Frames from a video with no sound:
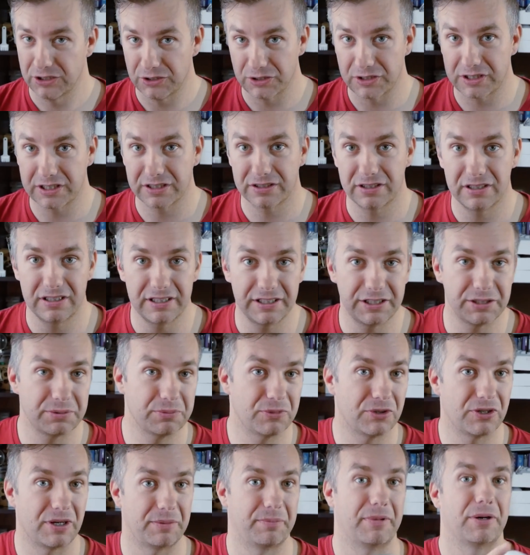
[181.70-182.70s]
You can learn
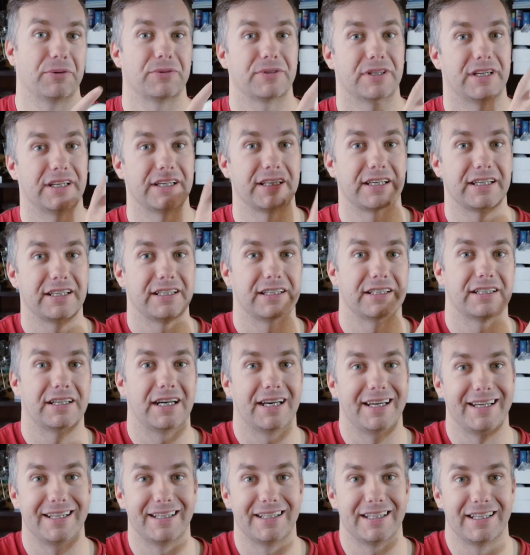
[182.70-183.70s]
more about
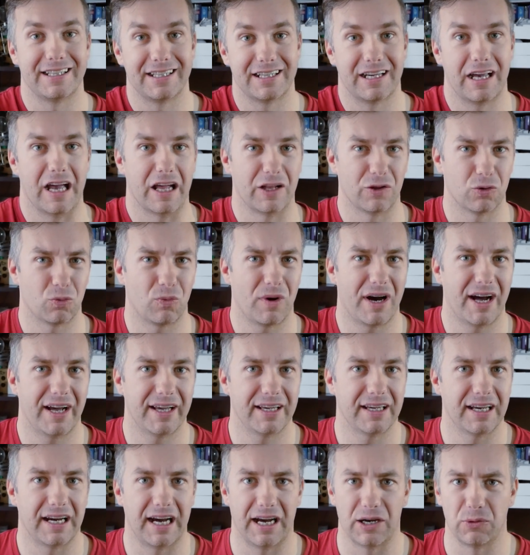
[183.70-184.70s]
IKEA in here and
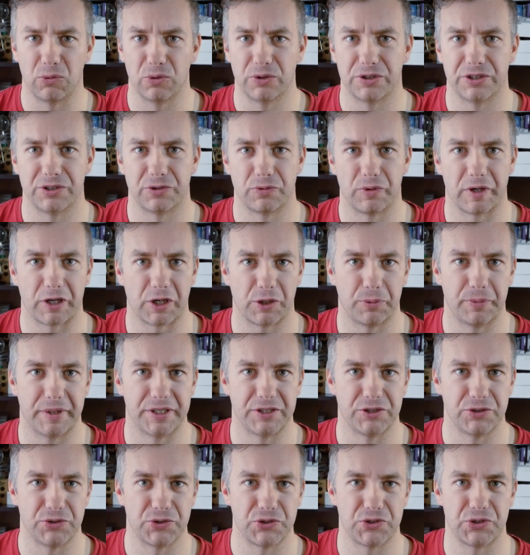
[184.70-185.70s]
why I wouldn't
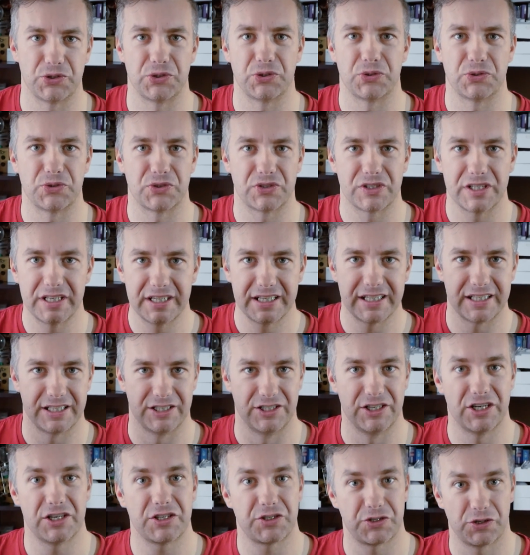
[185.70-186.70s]
recommend you to use
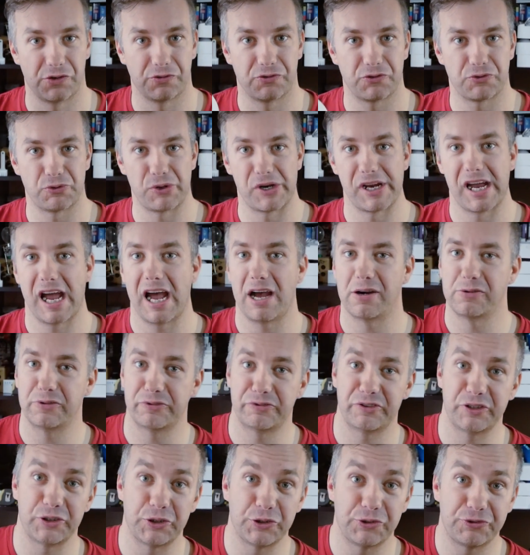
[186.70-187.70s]
their software.
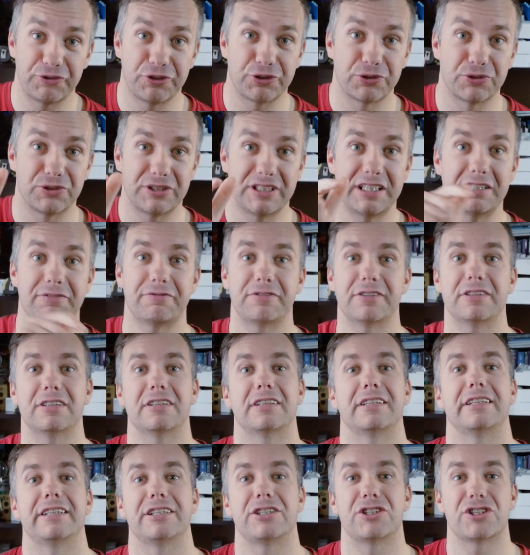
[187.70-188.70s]
However, you should
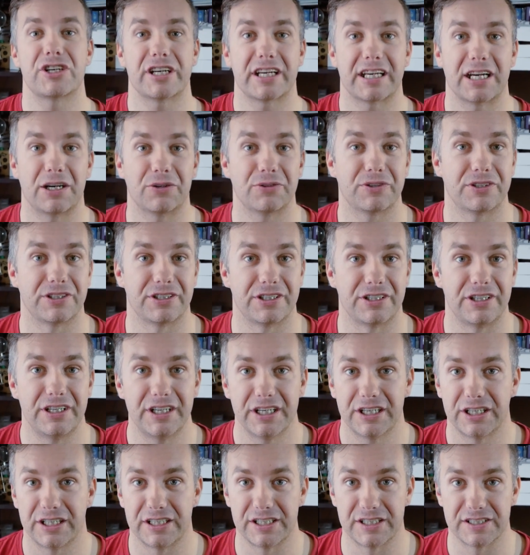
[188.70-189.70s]
definitely check out their
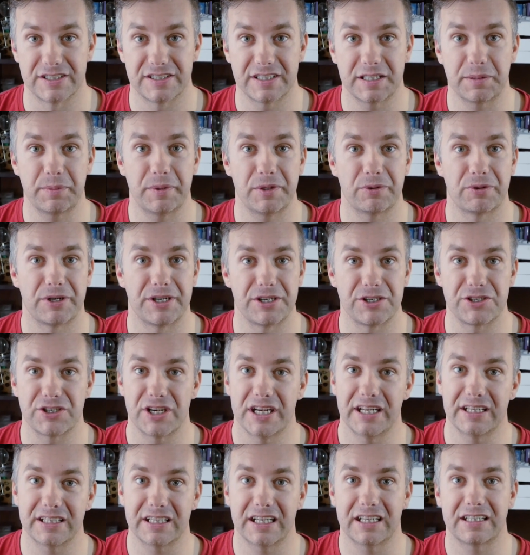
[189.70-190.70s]
Zigbee range
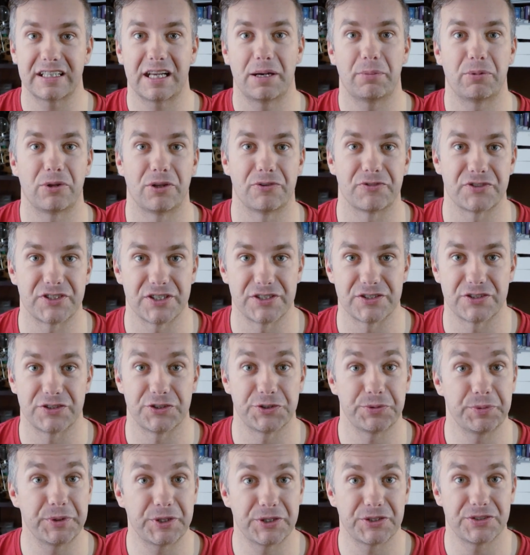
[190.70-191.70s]
and get a couple of
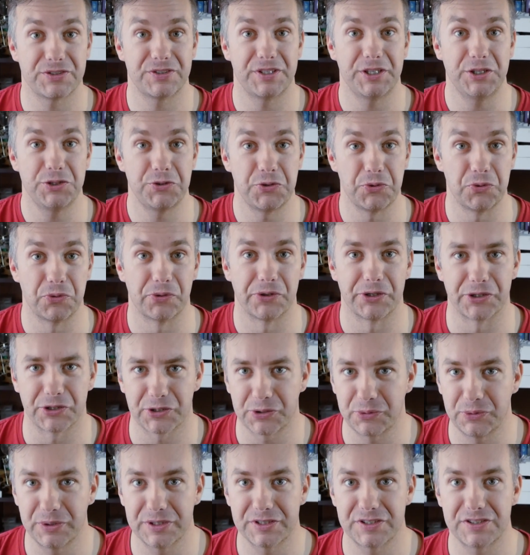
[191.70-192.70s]
sensors because they do
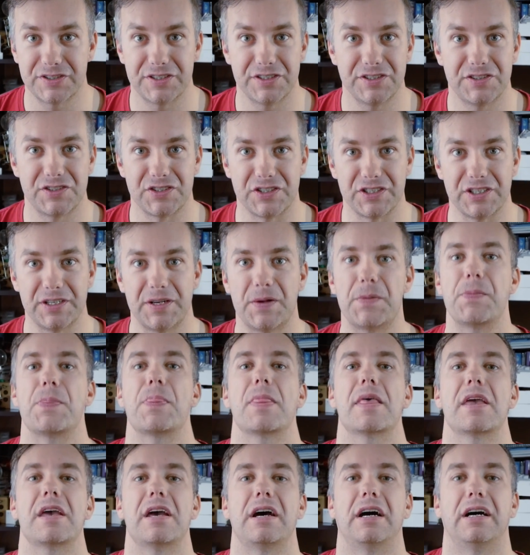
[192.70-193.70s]
work with
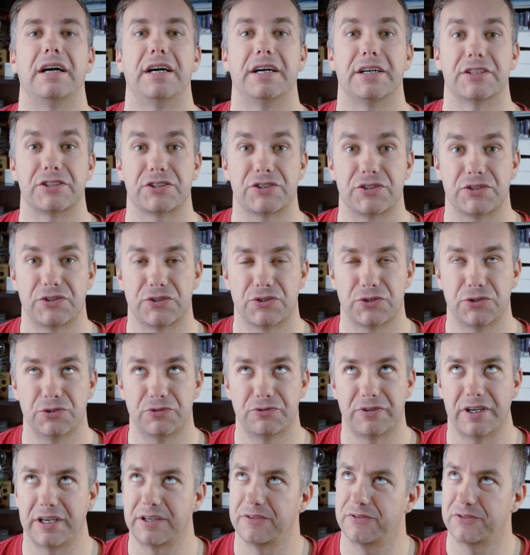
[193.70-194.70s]

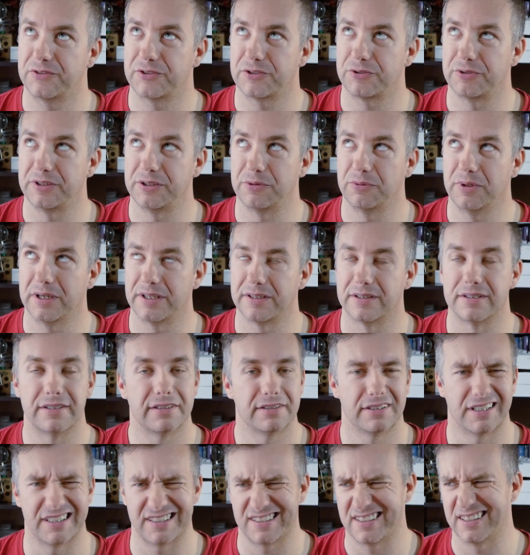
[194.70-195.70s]
CC2531.
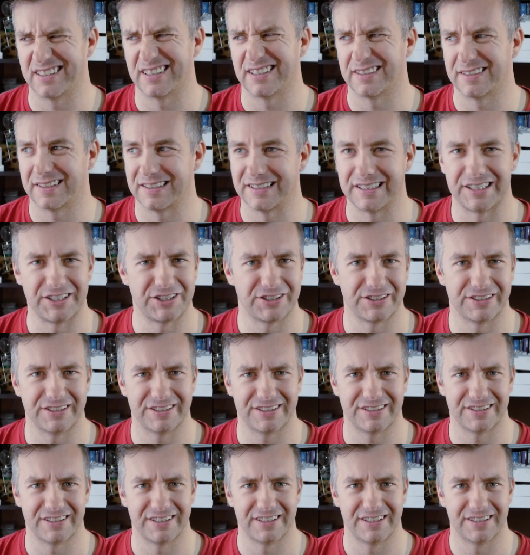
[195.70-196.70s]
That's the designation,
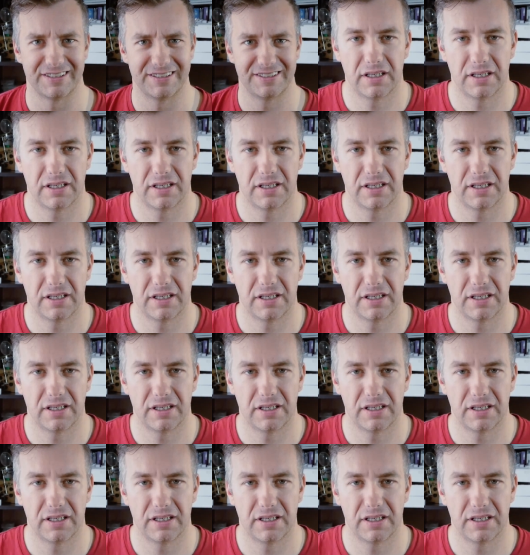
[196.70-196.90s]
isn't it?